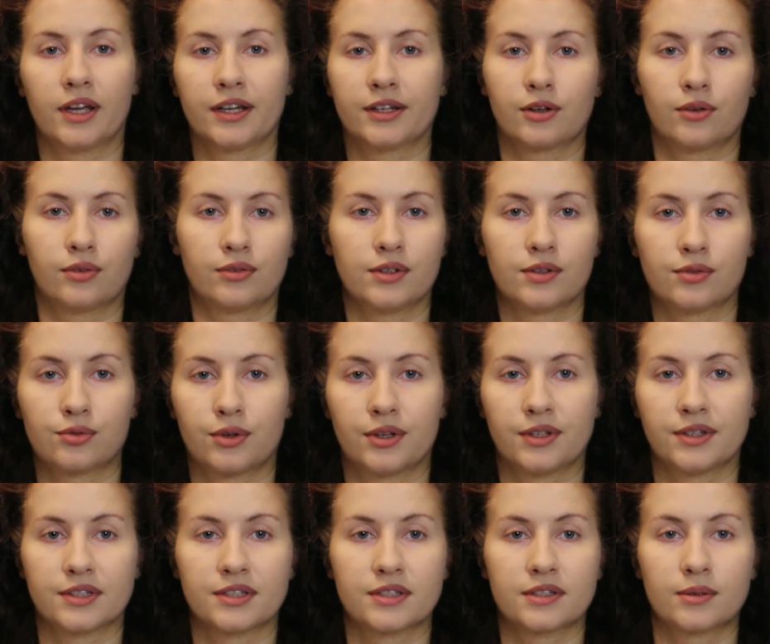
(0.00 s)
like of
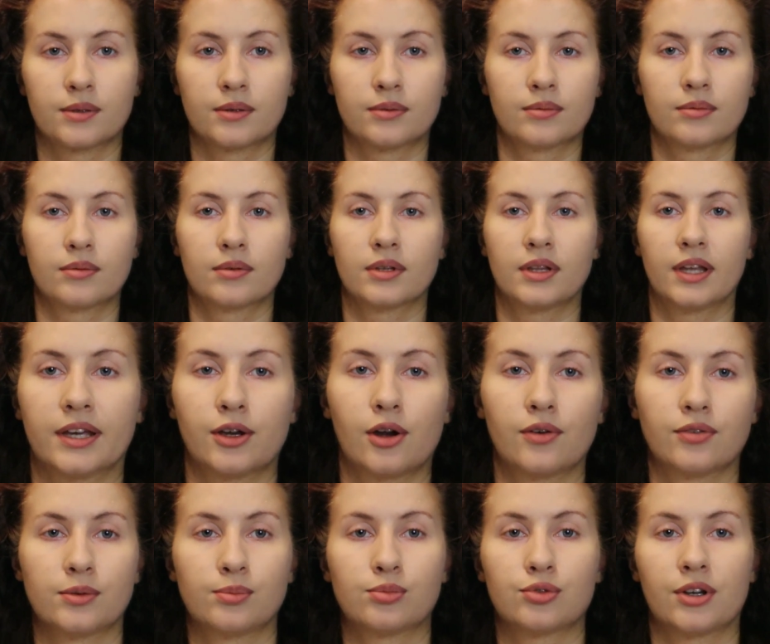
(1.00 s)
different, like
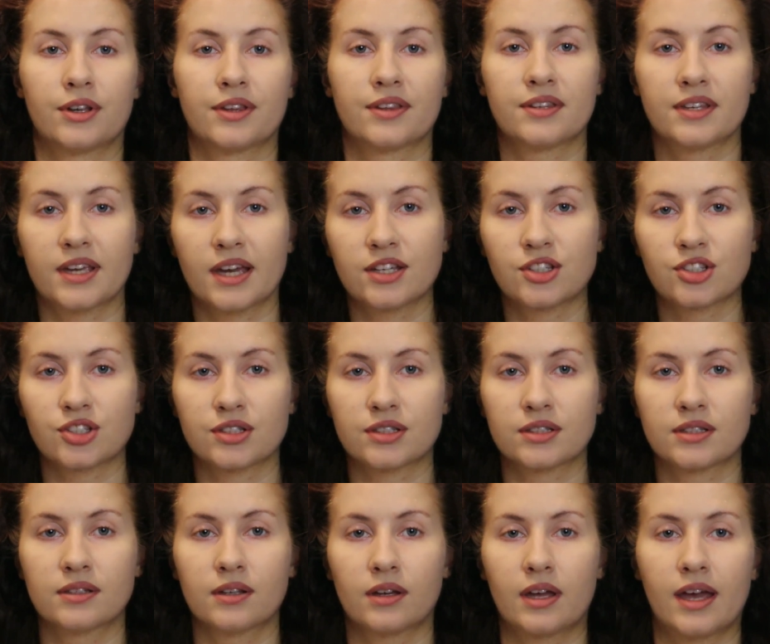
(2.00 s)
of the
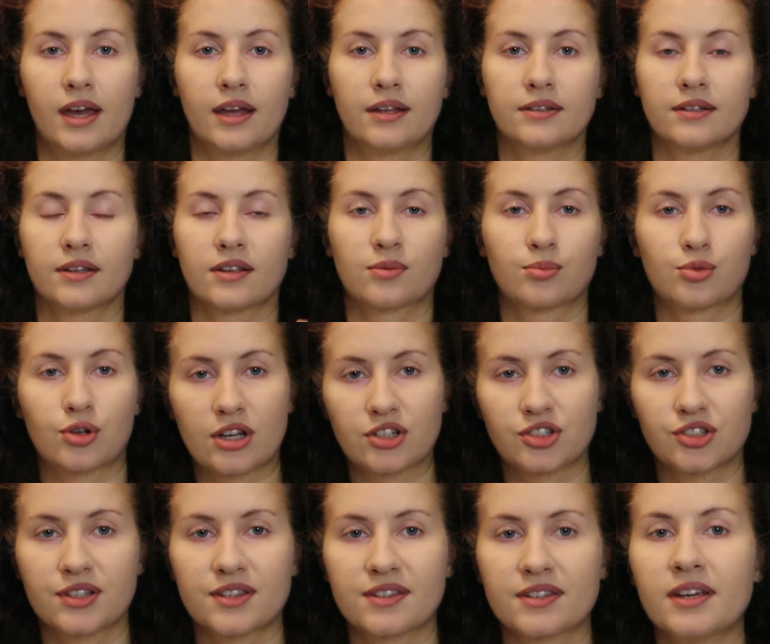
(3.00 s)
pronunciation and
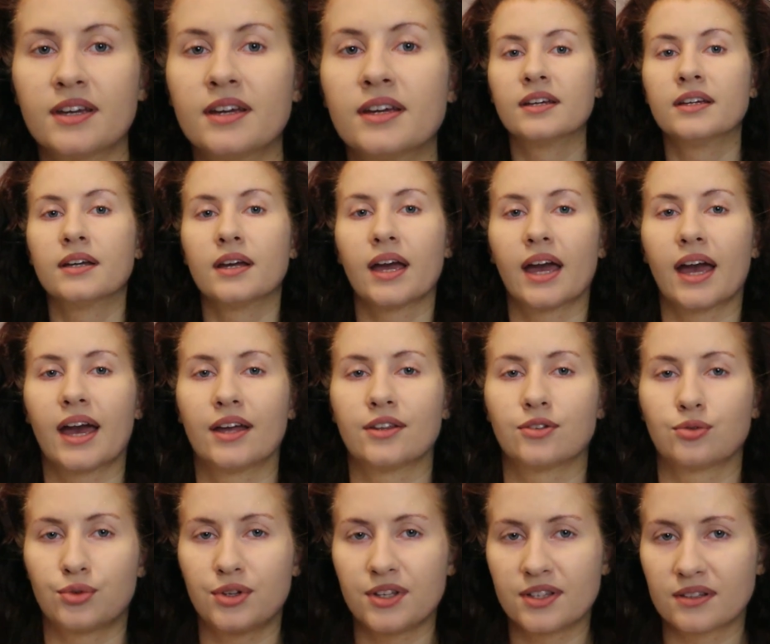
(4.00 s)
expressions.
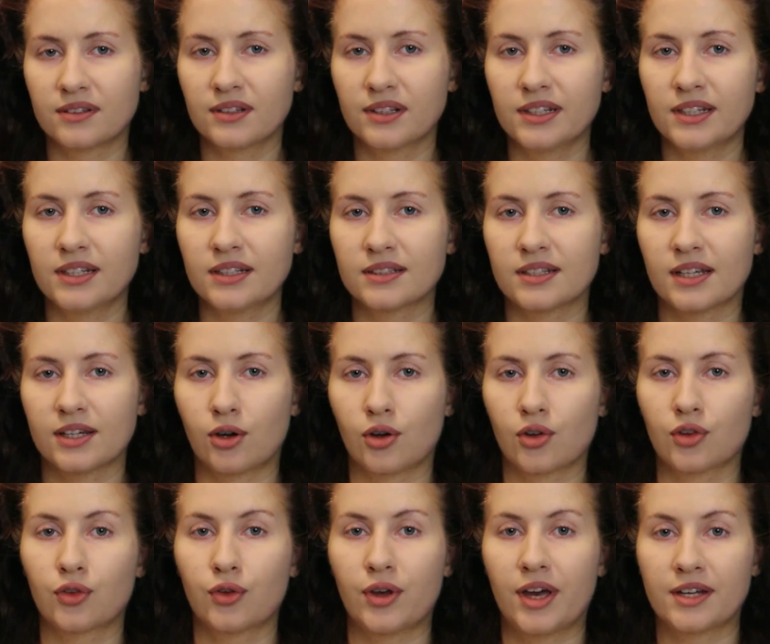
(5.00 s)
And recently, they
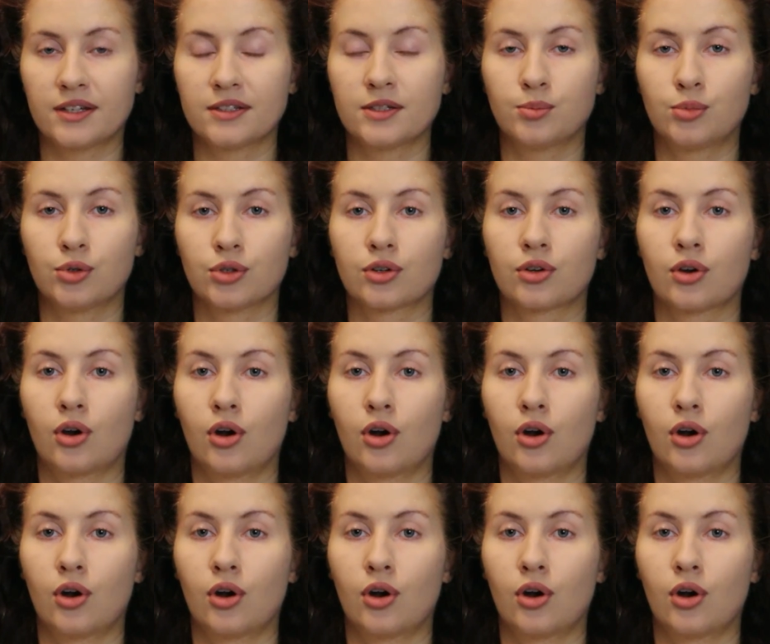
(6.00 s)
also added a book